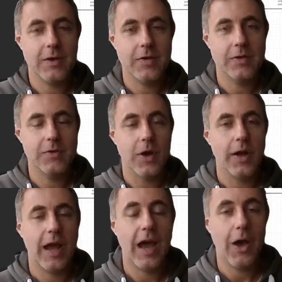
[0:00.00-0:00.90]
on you on
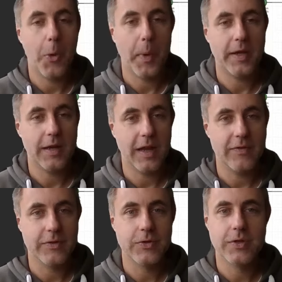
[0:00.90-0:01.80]
how many
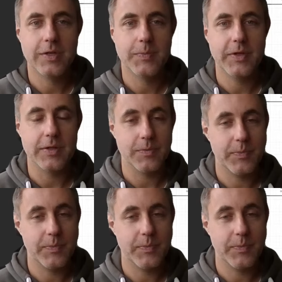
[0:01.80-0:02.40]
levels you can build.